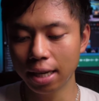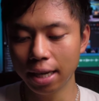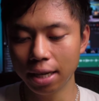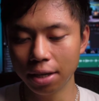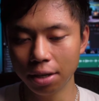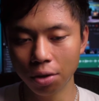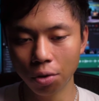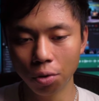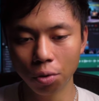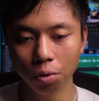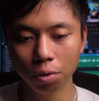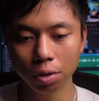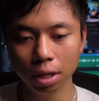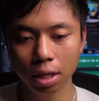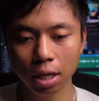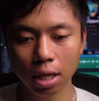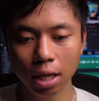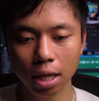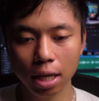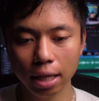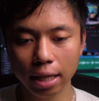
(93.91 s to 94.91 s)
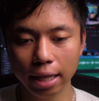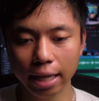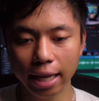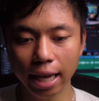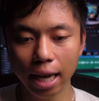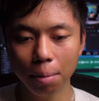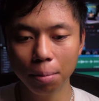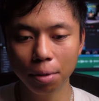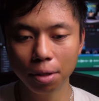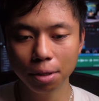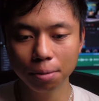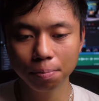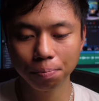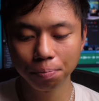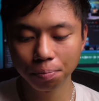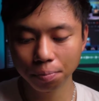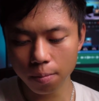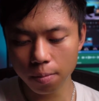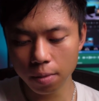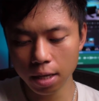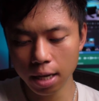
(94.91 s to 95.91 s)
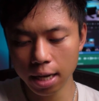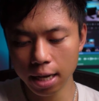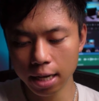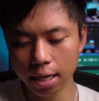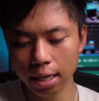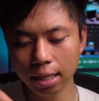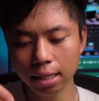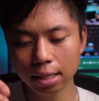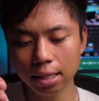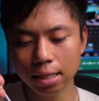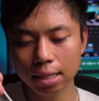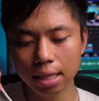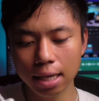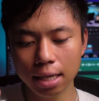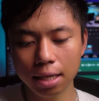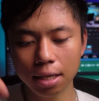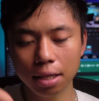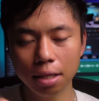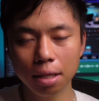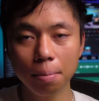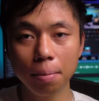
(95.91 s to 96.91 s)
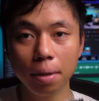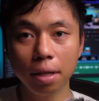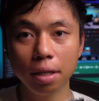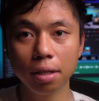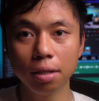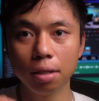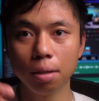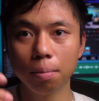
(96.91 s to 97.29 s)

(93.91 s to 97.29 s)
I hold the camera, and inside the main